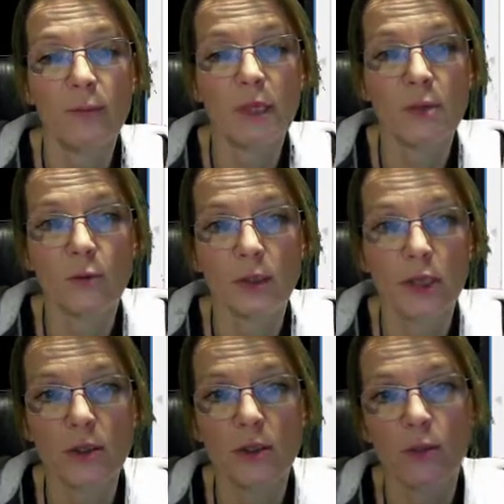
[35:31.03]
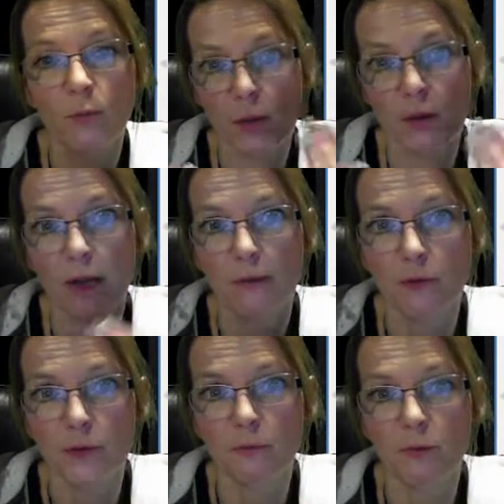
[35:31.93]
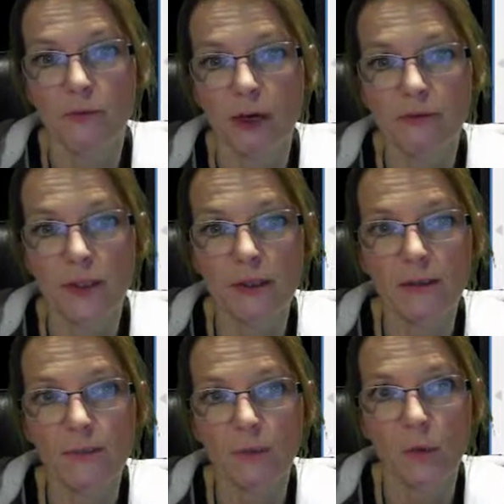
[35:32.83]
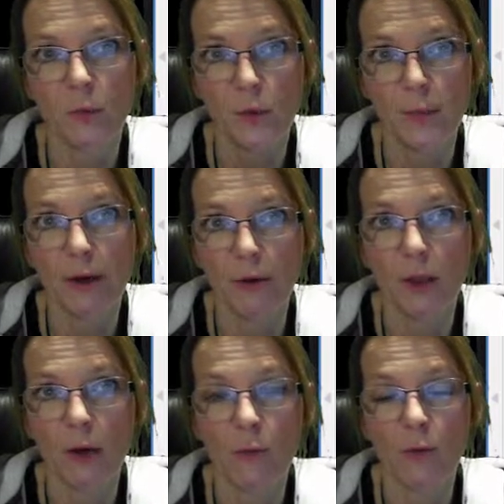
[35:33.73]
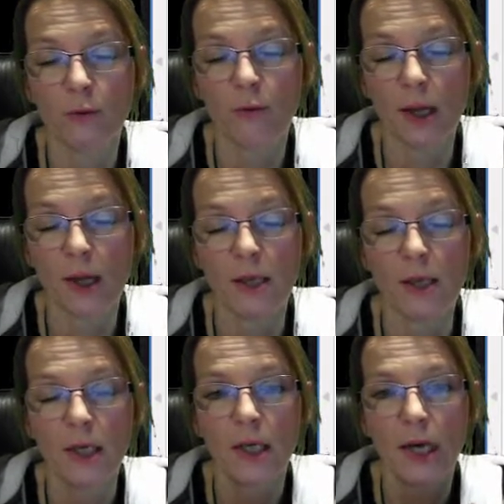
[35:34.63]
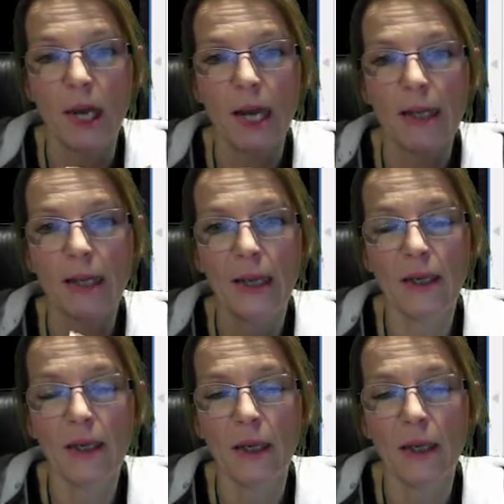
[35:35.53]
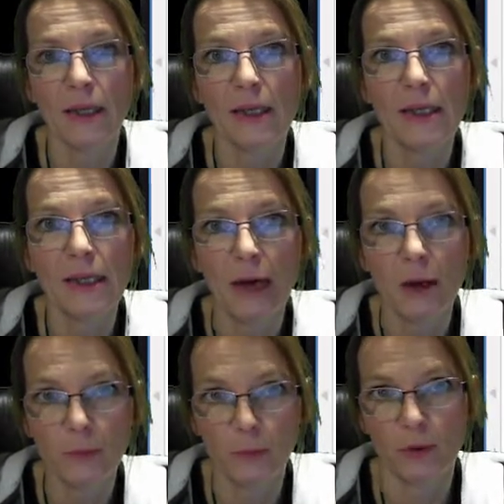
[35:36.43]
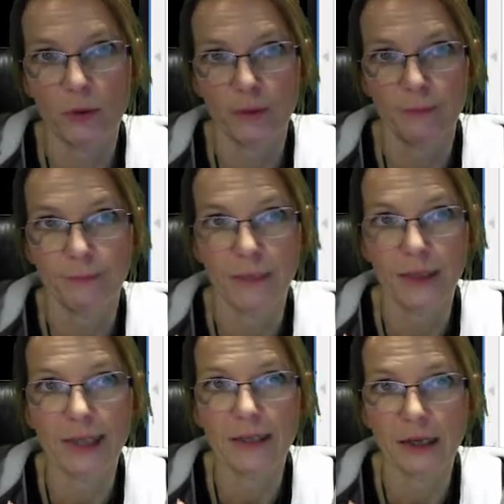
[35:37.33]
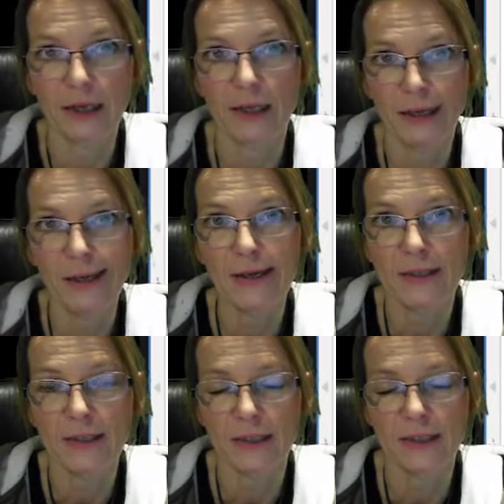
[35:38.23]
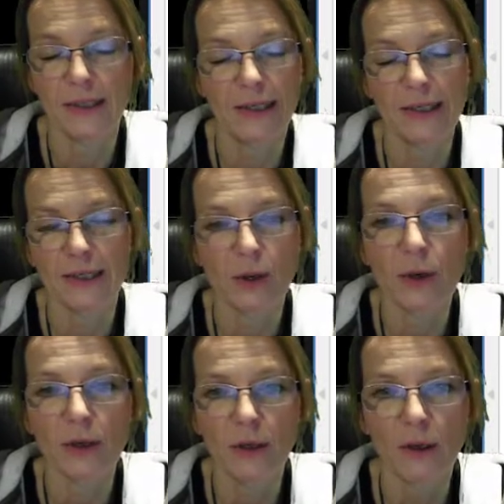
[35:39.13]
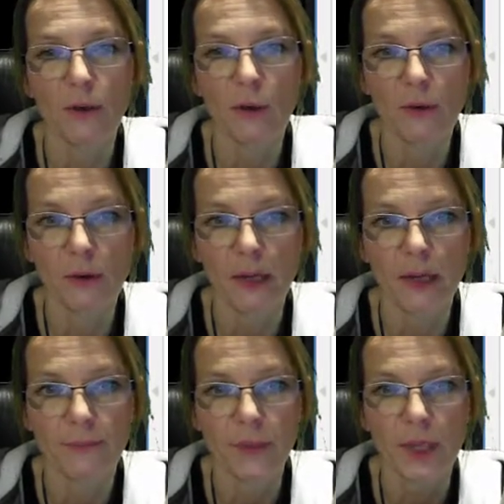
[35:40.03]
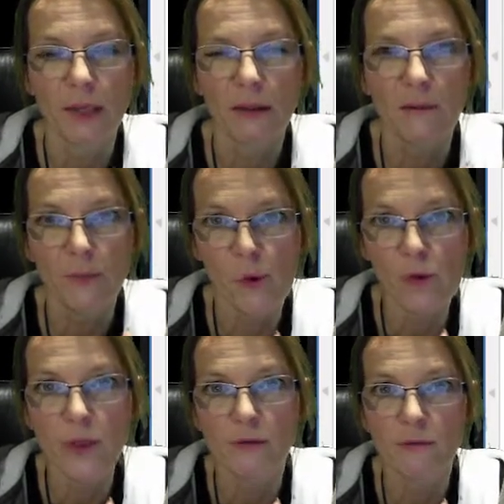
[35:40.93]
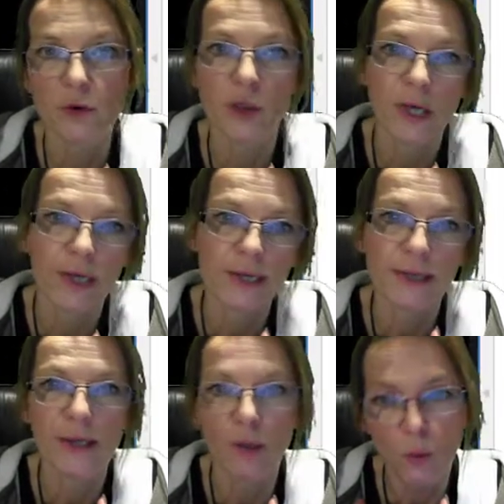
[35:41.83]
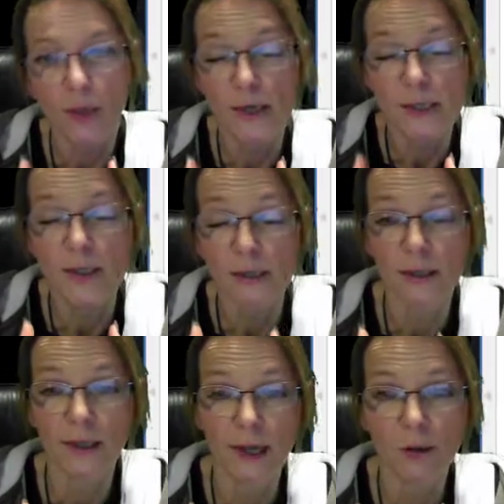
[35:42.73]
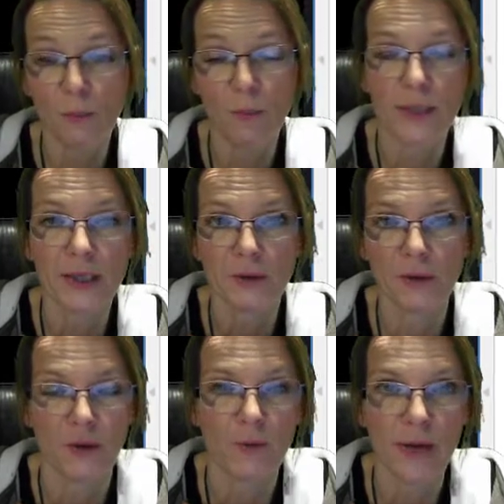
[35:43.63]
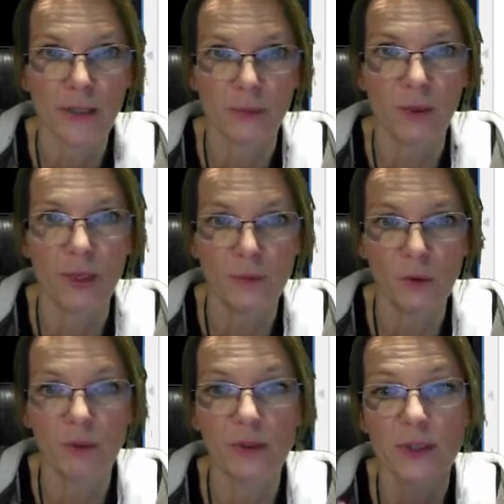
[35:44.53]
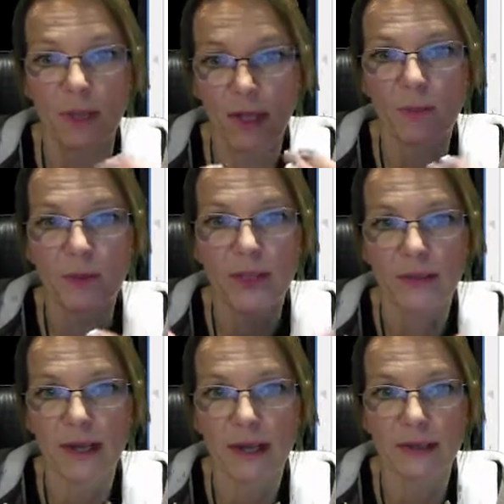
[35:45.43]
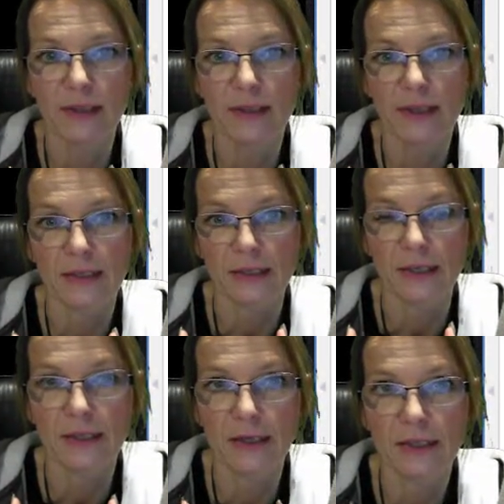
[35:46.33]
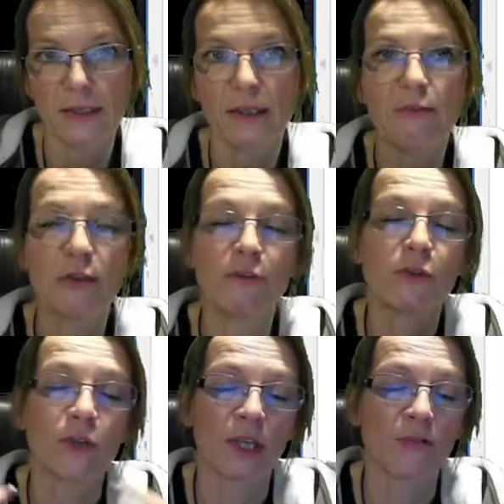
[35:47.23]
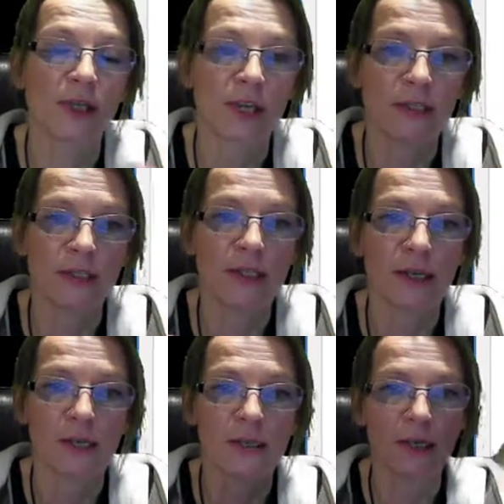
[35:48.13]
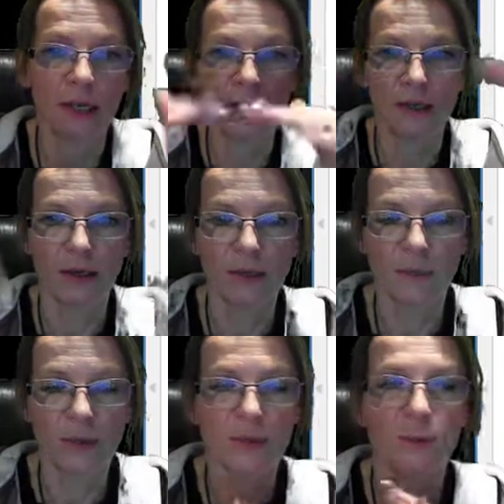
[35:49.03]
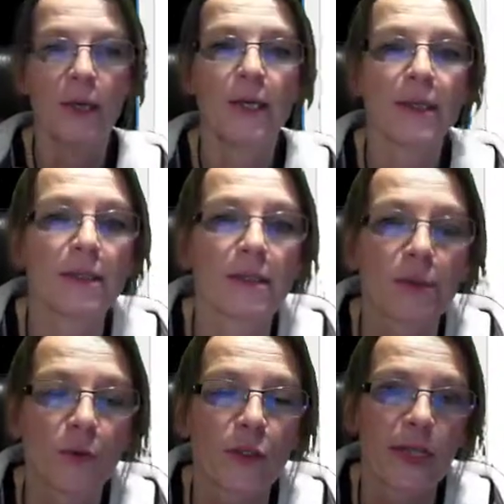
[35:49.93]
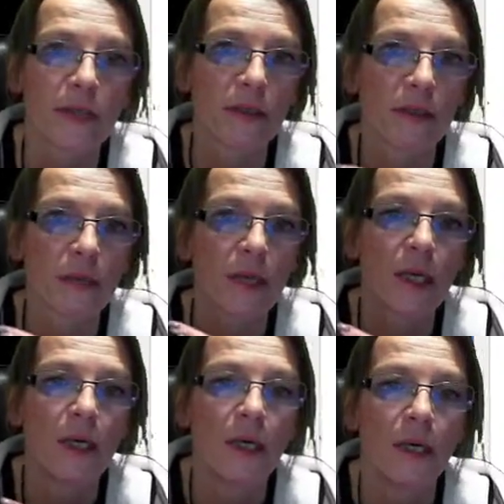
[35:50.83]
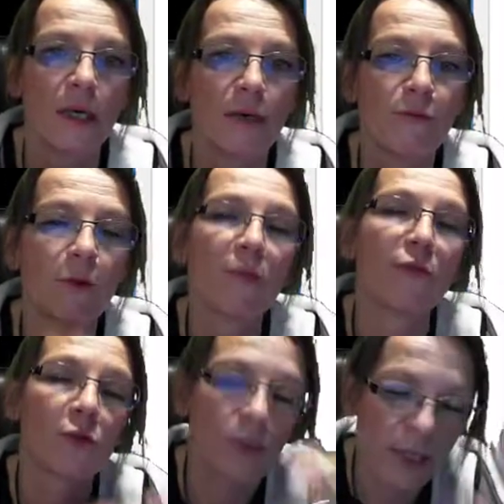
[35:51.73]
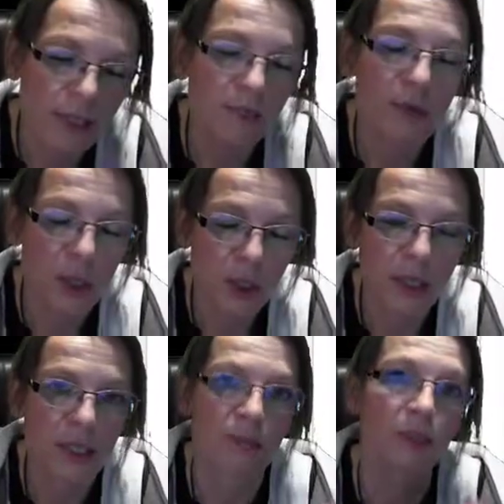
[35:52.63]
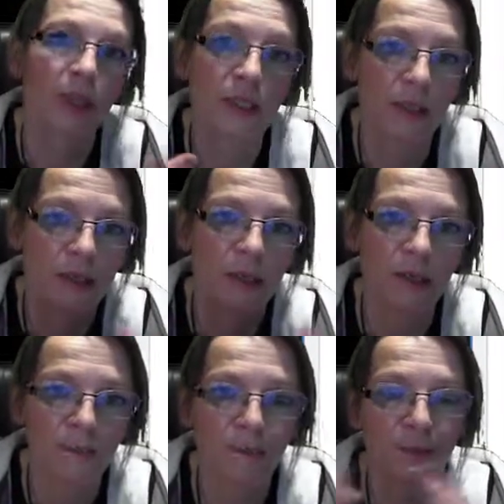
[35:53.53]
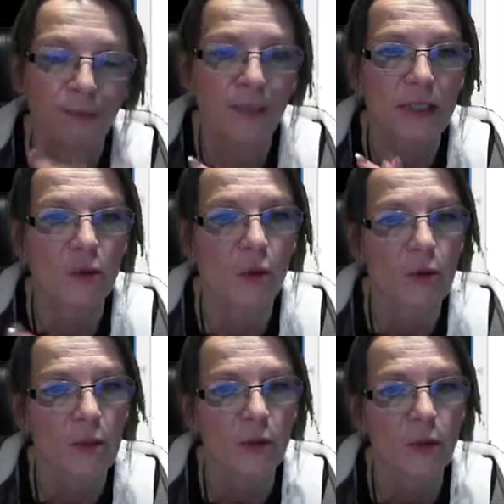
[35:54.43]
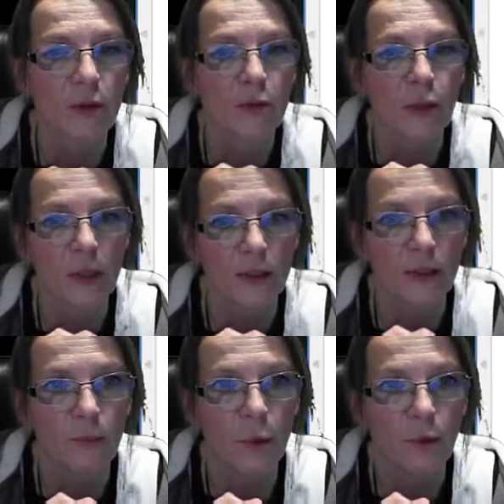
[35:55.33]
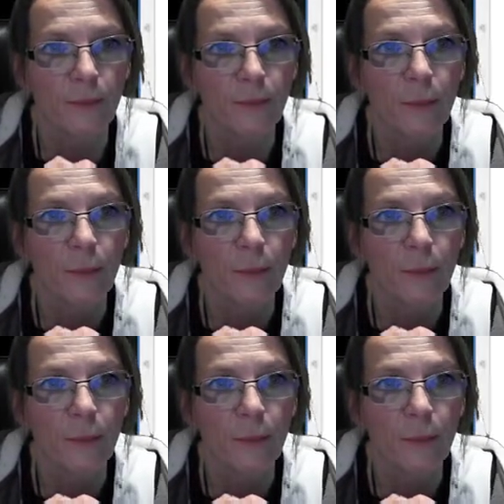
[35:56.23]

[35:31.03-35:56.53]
these quotations, so because that was a prerequisite to preparing output for CAT. And then the output that CAT needs is no longer there. The reports in version 8, they look nicer now, but they're not compatible anymore with, because CAT needs ASCII text. And even if you save it ASCII text, the way it is presented from the formatting much nicer base doesn't talk to CAT anymore.